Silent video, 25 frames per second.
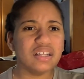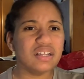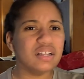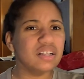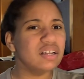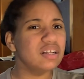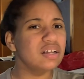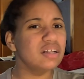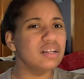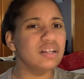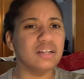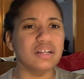
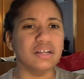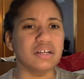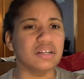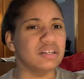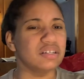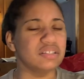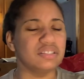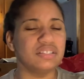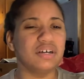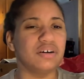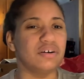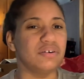uh-uh,
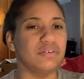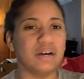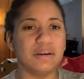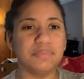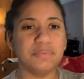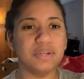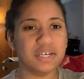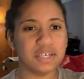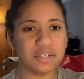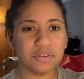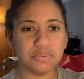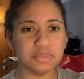no, I'm
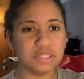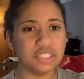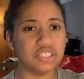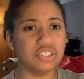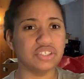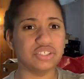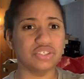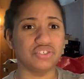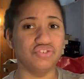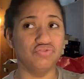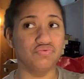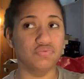not going to be
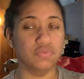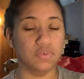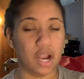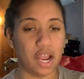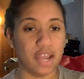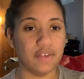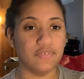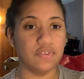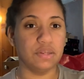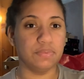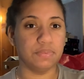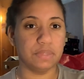just
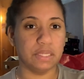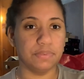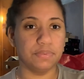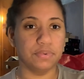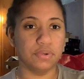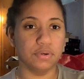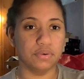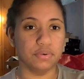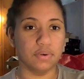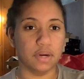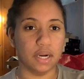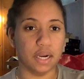driving
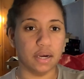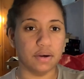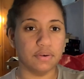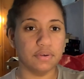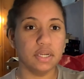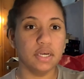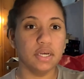people around.